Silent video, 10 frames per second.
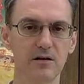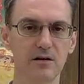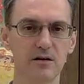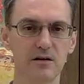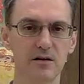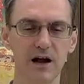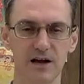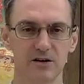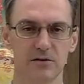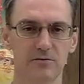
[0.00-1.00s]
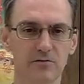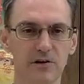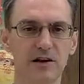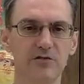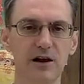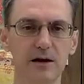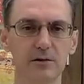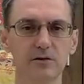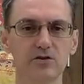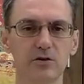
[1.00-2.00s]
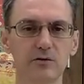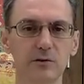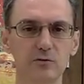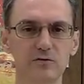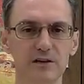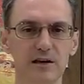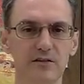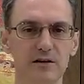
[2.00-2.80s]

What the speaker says: I can just really relax those shoulders all together.